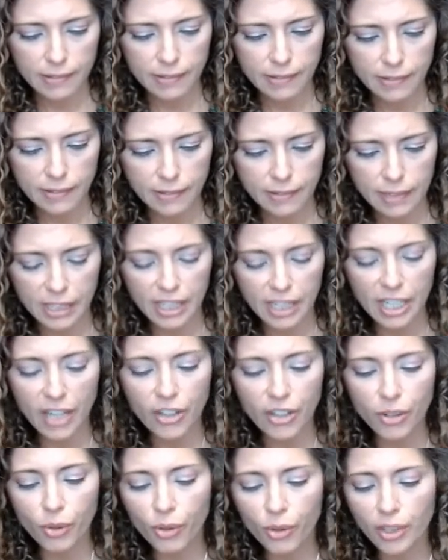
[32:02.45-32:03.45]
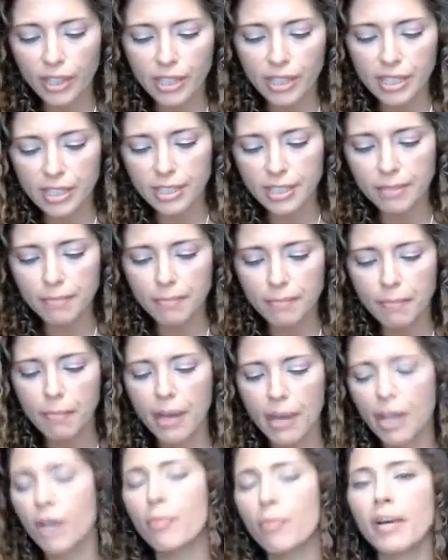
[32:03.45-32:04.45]
Another organism,
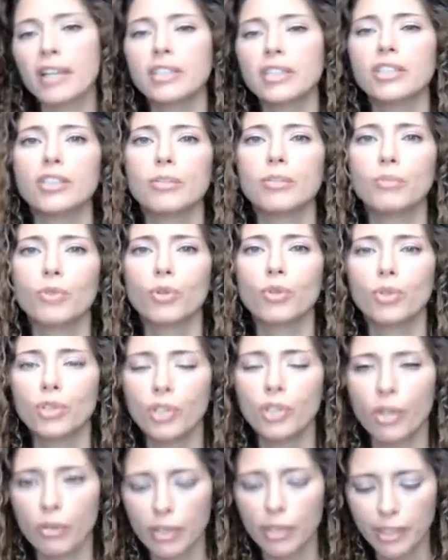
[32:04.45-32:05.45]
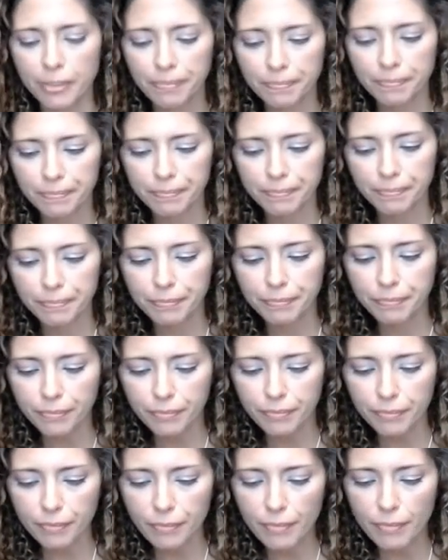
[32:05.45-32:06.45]
Mycobacterium gordoni.
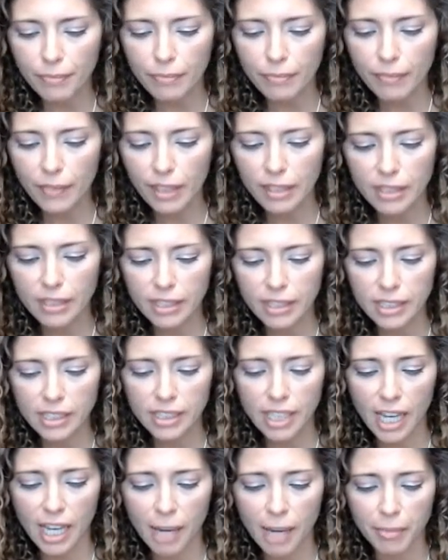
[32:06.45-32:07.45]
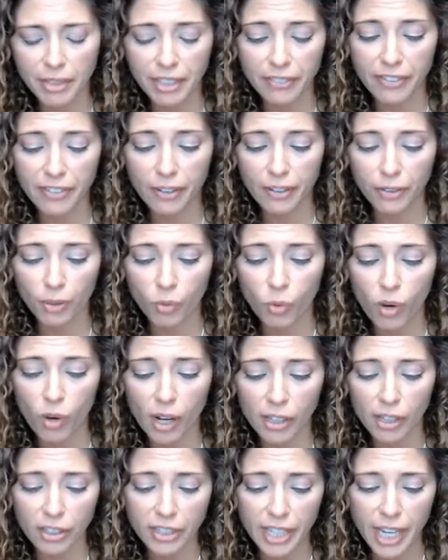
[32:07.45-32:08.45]
This is commonly found in
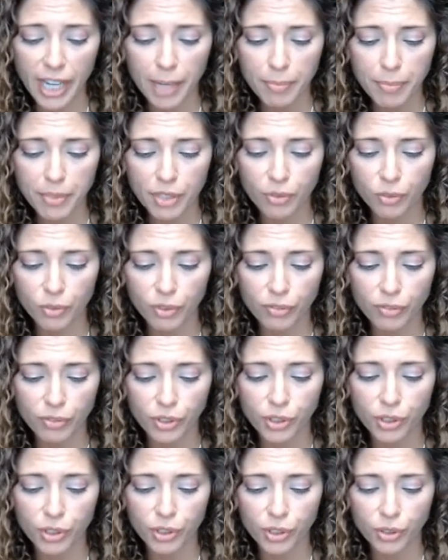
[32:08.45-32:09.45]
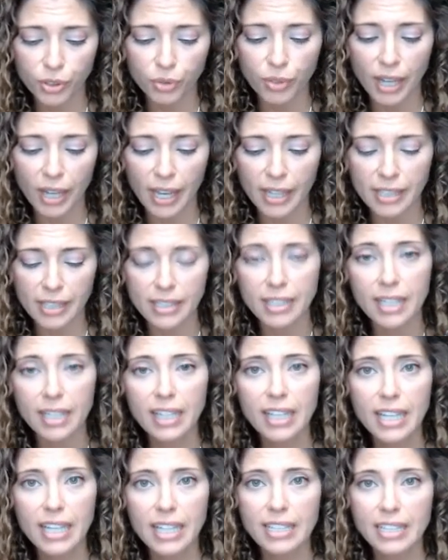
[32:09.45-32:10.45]
water taps and referred to as
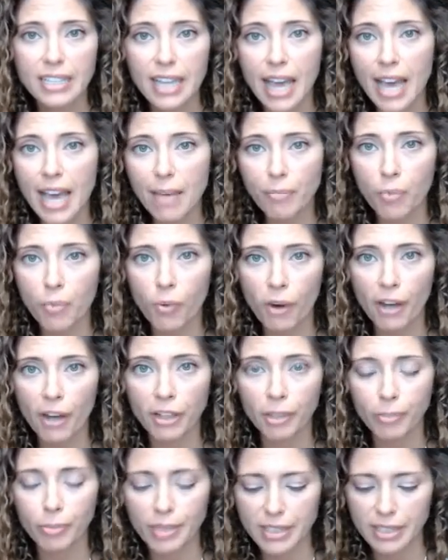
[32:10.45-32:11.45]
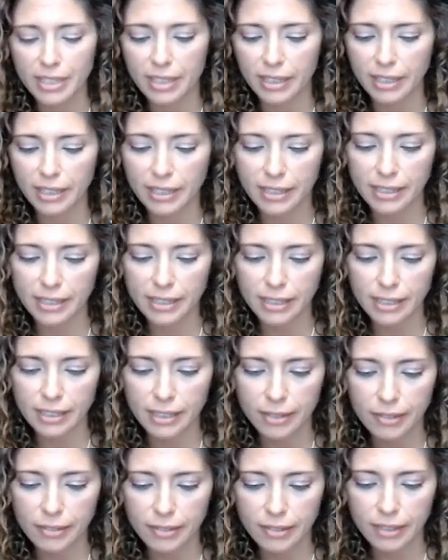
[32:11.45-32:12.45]
tap water bacillus.
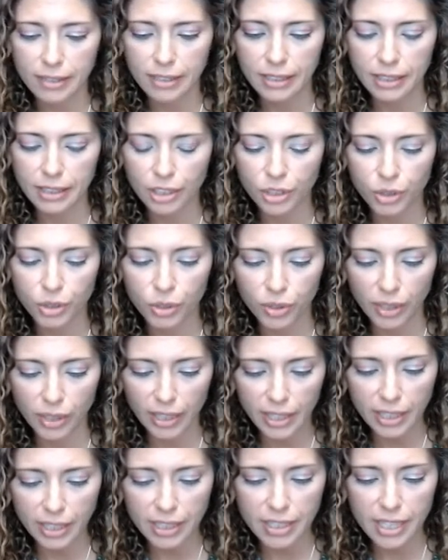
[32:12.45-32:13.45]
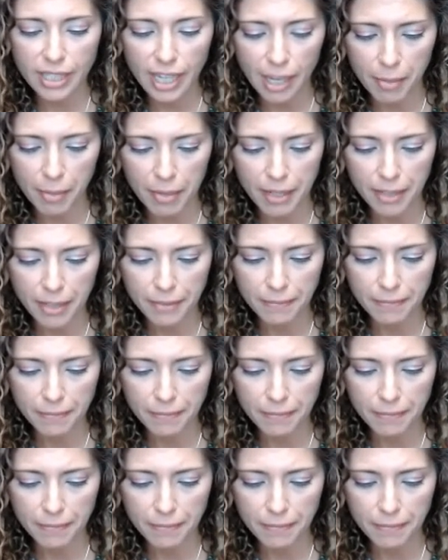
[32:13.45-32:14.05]
It's usually a contaminant.